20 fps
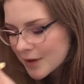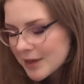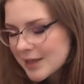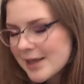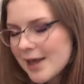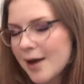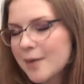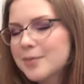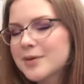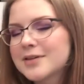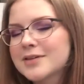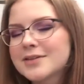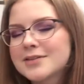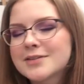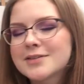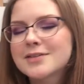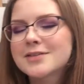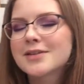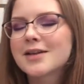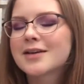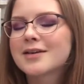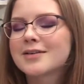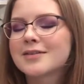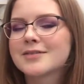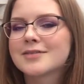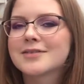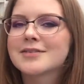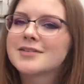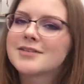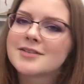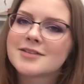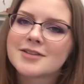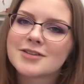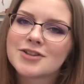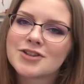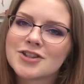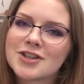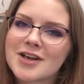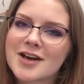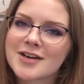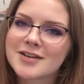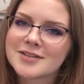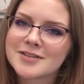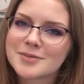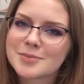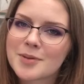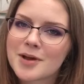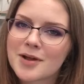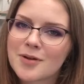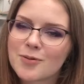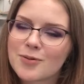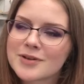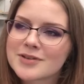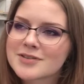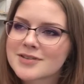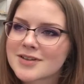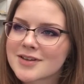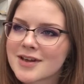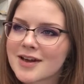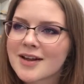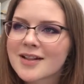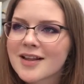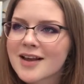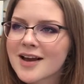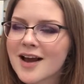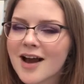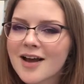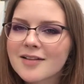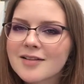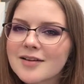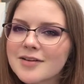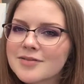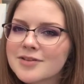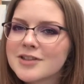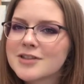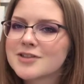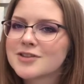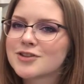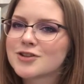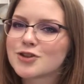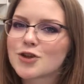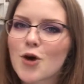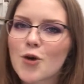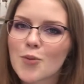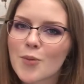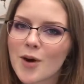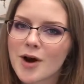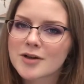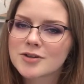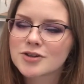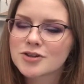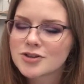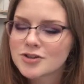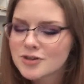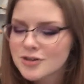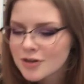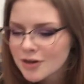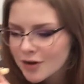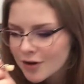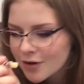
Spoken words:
Yeah, but this is like, it's such a nice smell. Once again, like, I love these so much.